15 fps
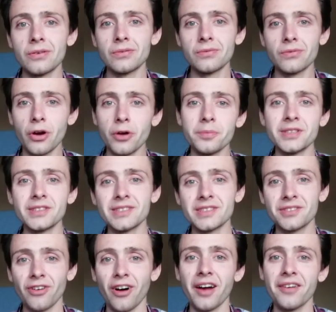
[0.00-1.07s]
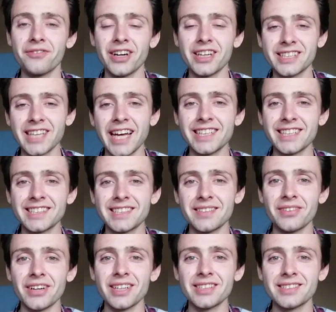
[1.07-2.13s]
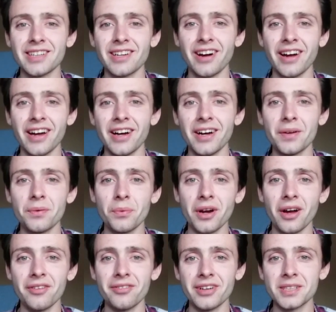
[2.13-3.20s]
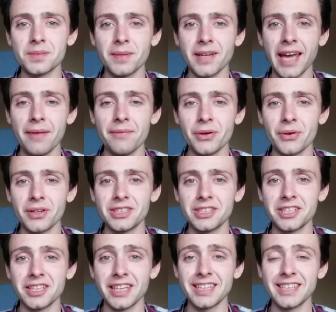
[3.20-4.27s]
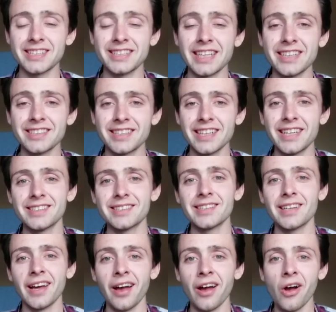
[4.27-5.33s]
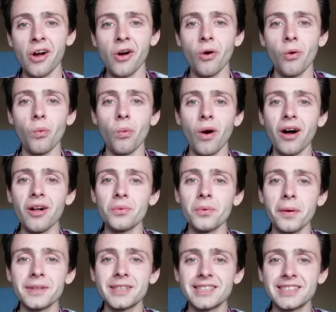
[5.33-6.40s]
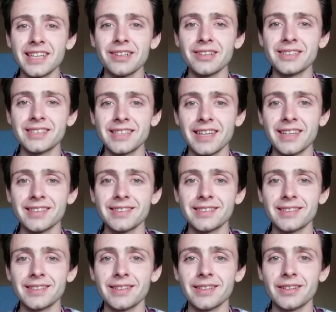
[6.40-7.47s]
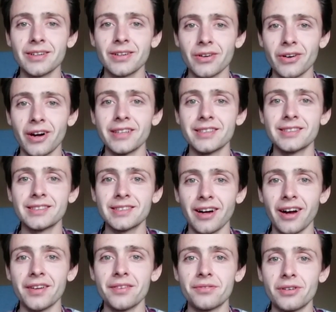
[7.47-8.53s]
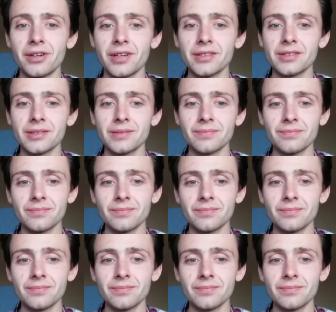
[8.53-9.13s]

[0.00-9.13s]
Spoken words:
Romans 5 verse 8 is the verse that I heard when I first became a Christian, and it says this: while we were still sinners, Christ died for us.